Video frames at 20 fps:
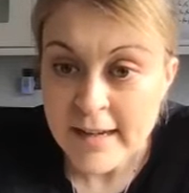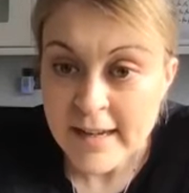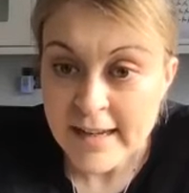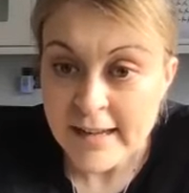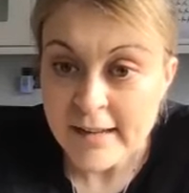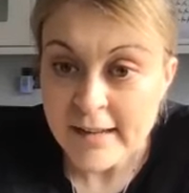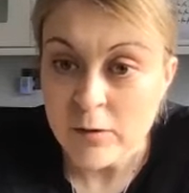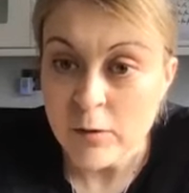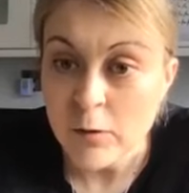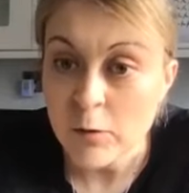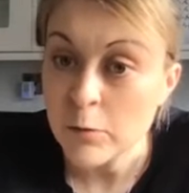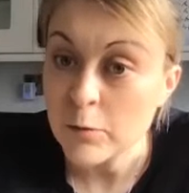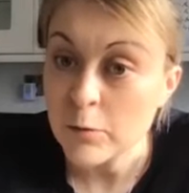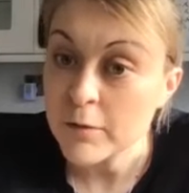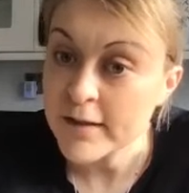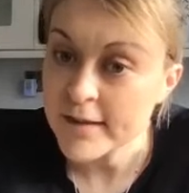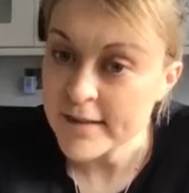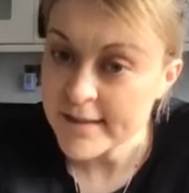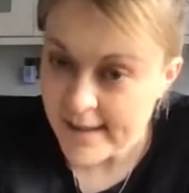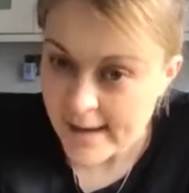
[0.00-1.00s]
is called
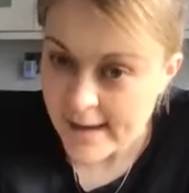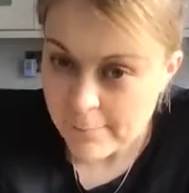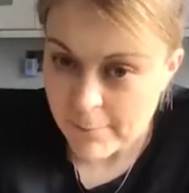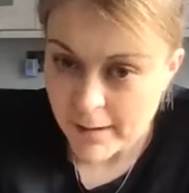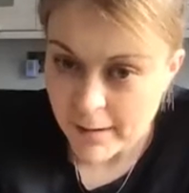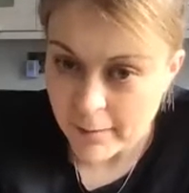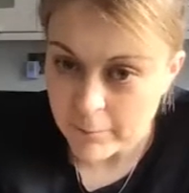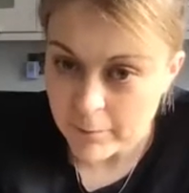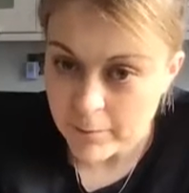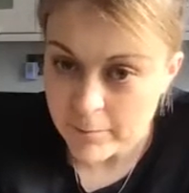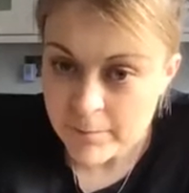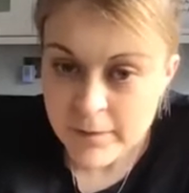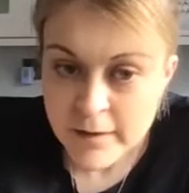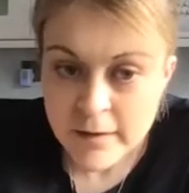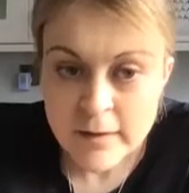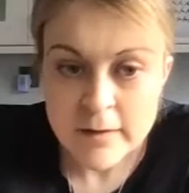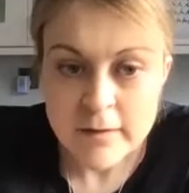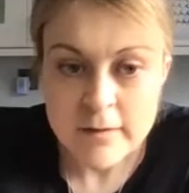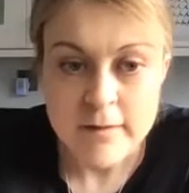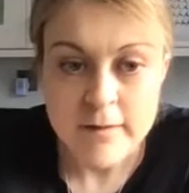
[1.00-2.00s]
a step up.
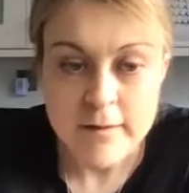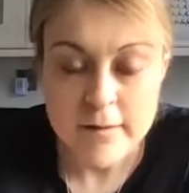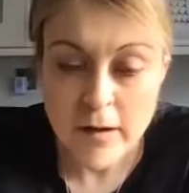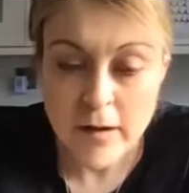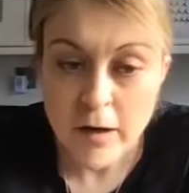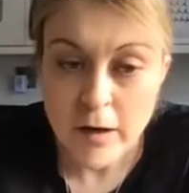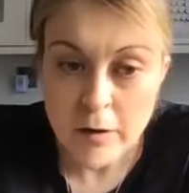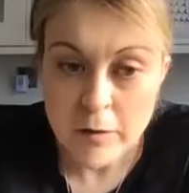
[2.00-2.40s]
So